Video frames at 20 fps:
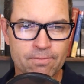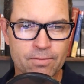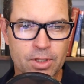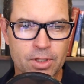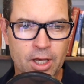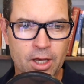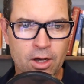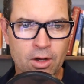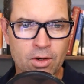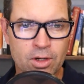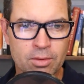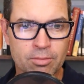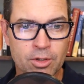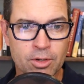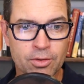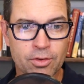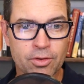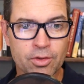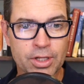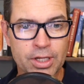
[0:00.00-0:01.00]
Now, a
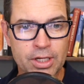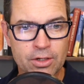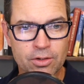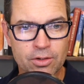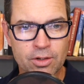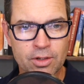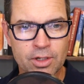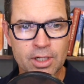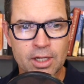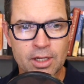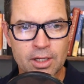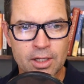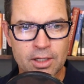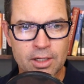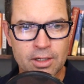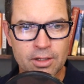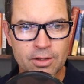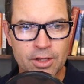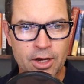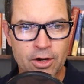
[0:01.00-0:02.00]
month later,
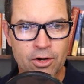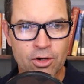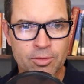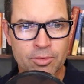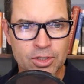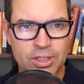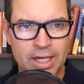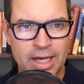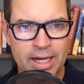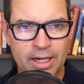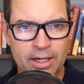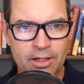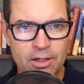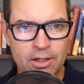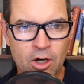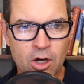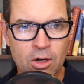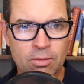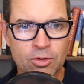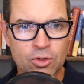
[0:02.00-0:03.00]
the Arab attack
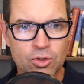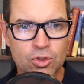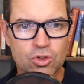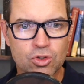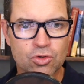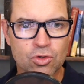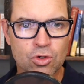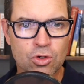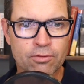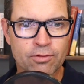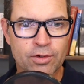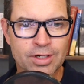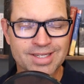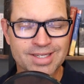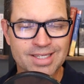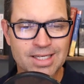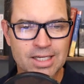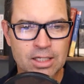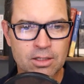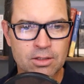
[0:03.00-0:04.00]
almost drove
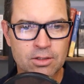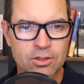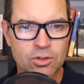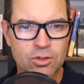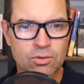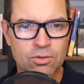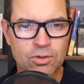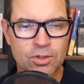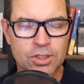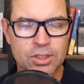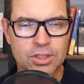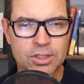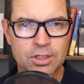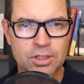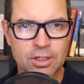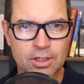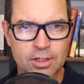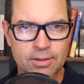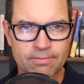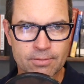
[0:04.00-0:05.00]
us into the
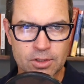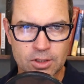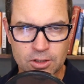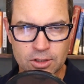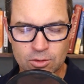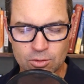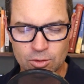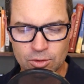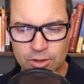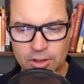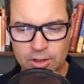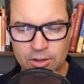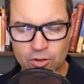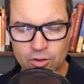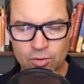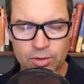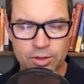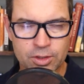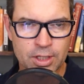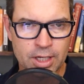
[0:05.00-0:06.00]
sea. This is what the
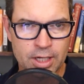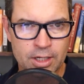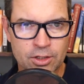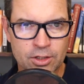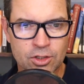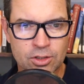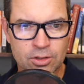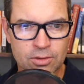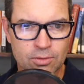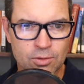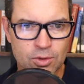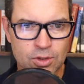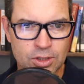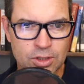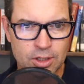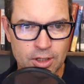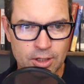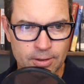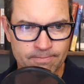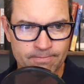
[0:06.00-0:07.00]
Israeli agent was
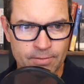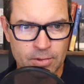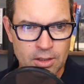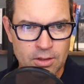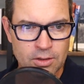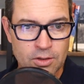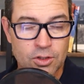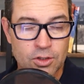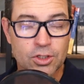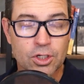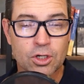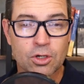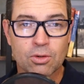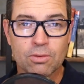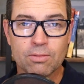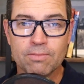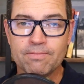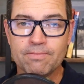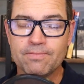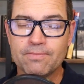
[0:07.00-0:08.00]
saying. So,
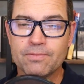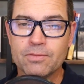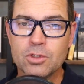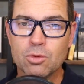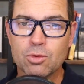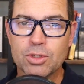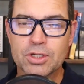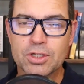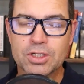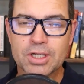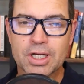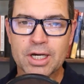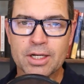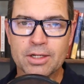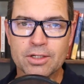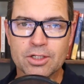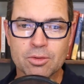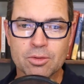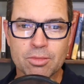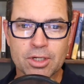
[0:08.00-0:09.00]
we
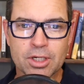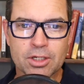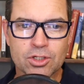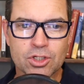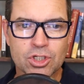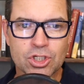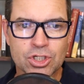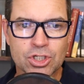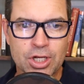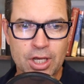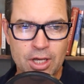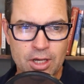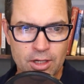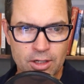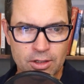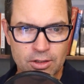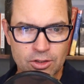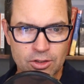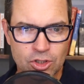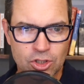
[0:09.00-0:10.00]
decided to make a
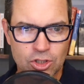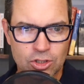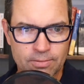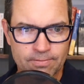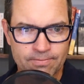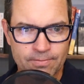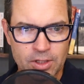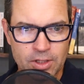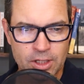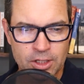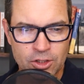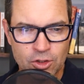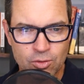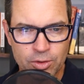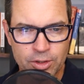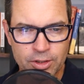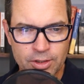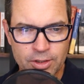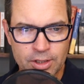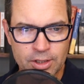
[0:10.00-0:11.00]
change, the
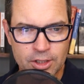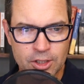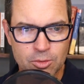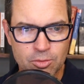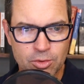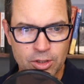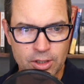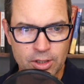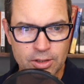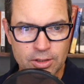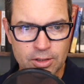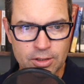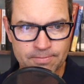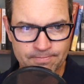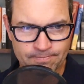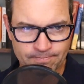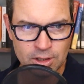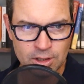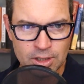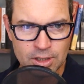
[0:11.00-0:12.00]
Israeli explains.
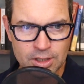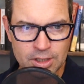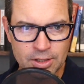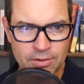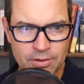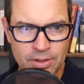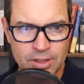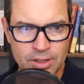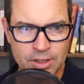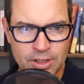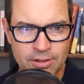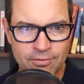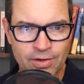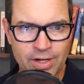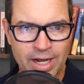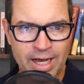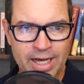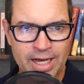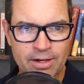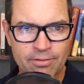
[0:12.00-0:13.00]
He said this: if
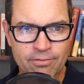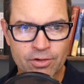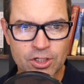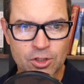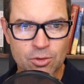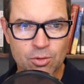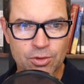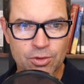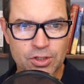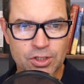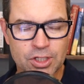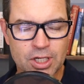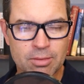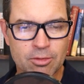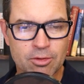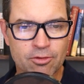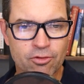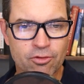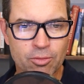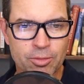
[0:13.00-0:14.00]
9 us with the same
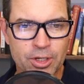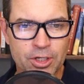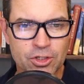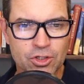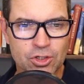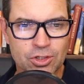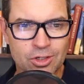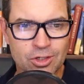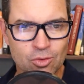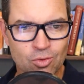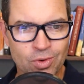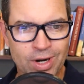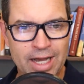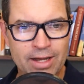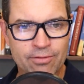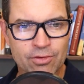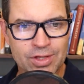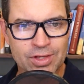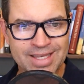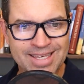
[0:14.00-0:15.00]
information
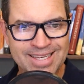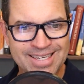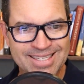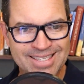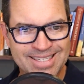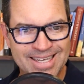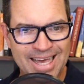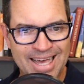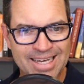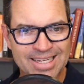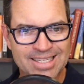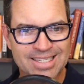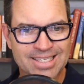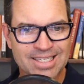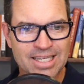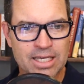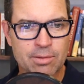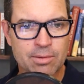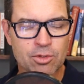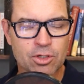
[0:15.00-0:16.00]
arrive at the exact
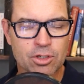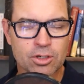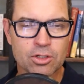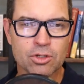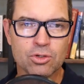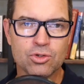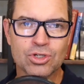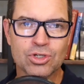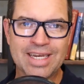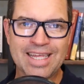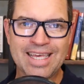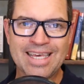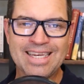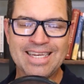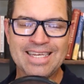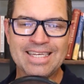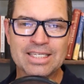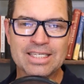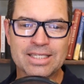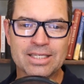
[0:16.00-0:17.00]
same conclusion, it
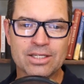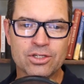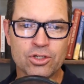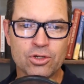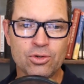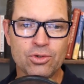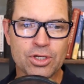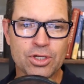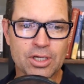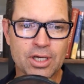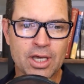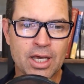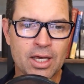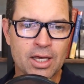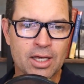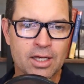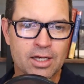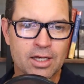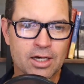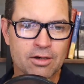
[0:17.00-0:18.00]
is the duty
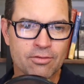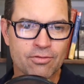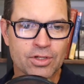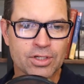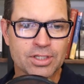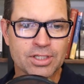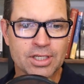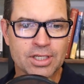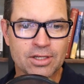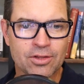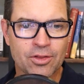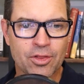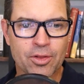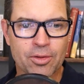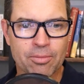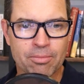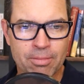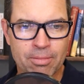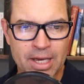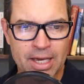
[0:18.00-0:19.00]
of the 10th
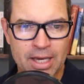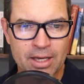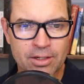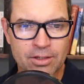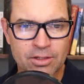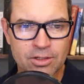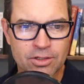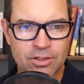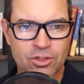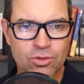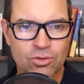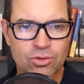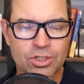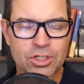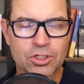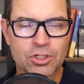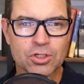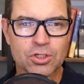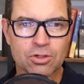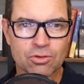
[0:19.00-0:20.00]
man to
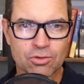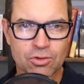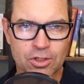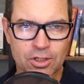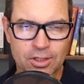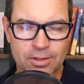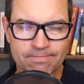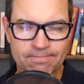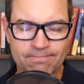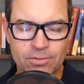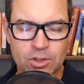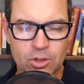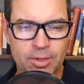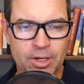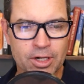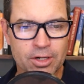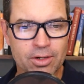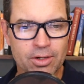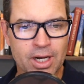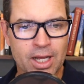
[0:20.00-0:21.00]
disagree. No
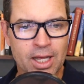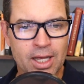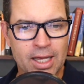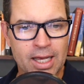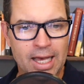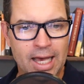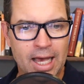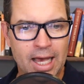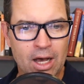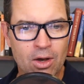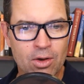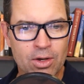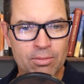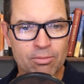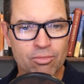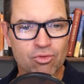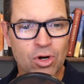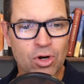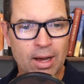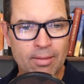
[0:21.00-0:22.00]
matter how
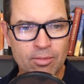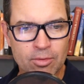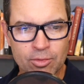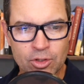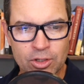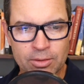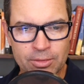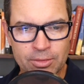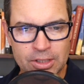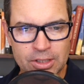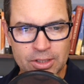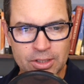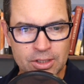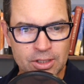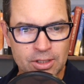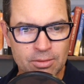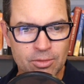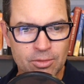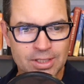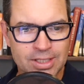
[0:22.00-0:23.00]
improbable it may
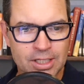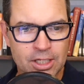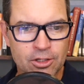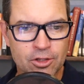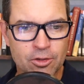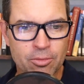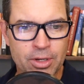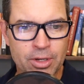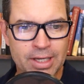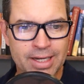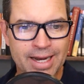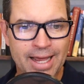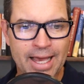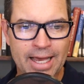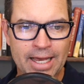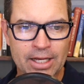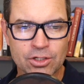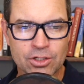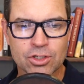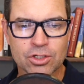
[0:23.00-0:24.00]
seem, the 10th man
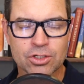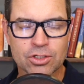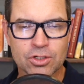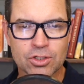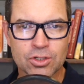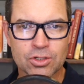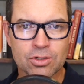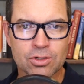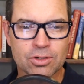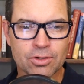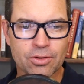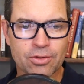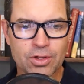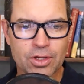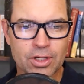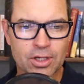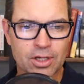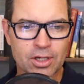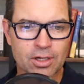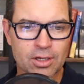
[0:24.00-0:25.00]
has to start
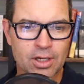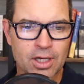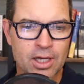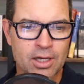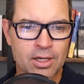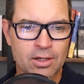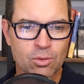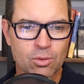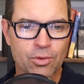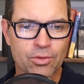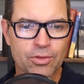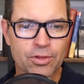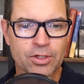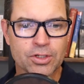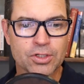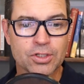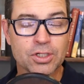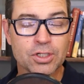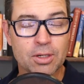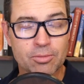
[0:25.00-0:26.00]
thinking with the
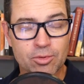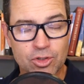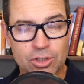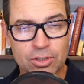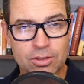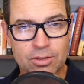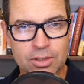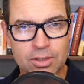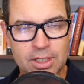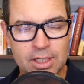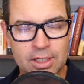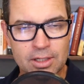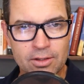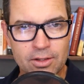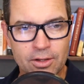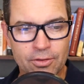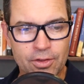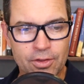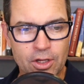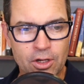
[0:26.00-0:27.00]
assumption
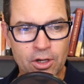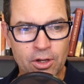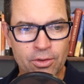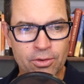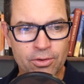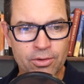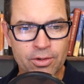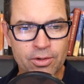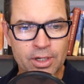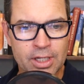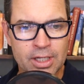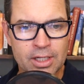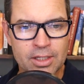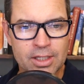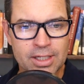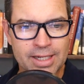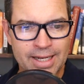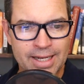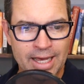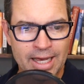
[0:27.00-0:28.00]
that the other
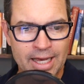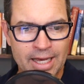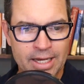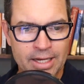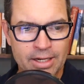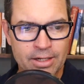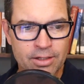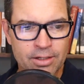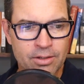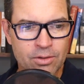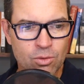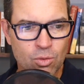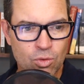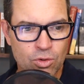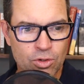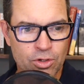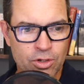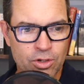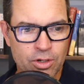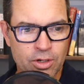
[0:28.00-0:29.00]
9
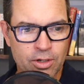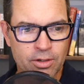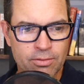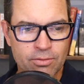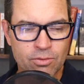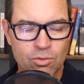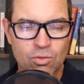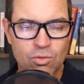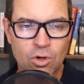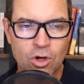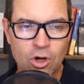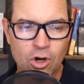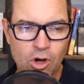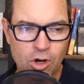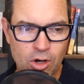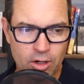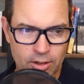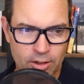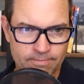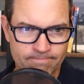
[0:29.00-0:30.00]
were
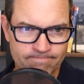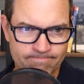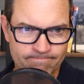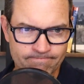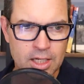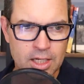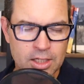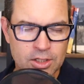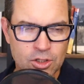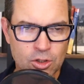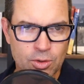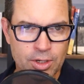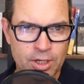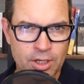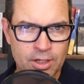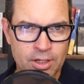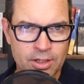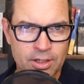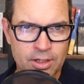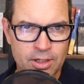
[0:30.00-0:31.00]
wrong. So
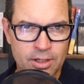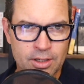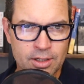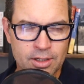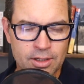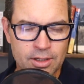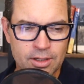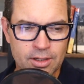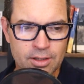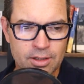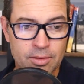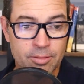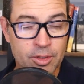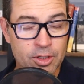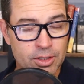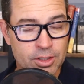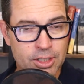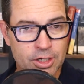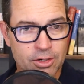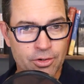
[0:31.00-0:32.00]
in the
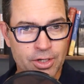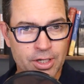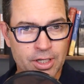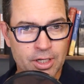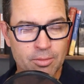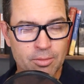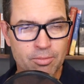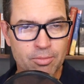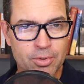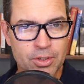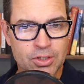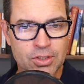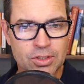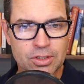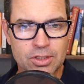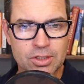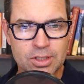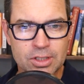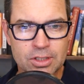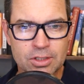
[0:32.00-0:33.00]
military and in
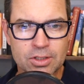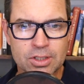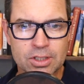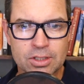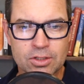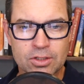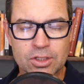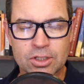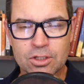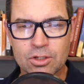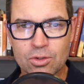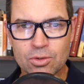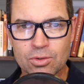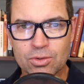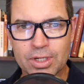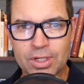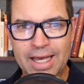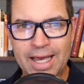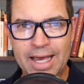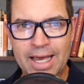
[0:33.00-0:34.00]
business, this is
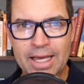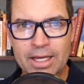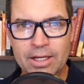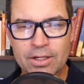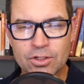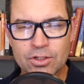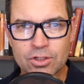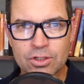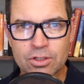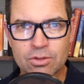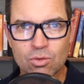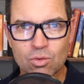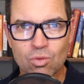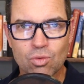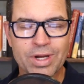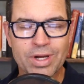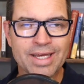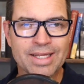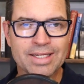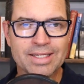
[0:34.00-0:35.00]
known as
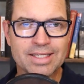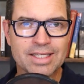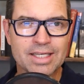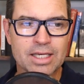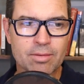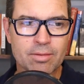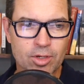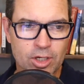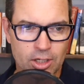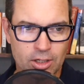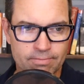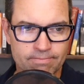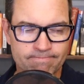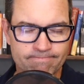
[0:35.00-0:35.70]
red teaming.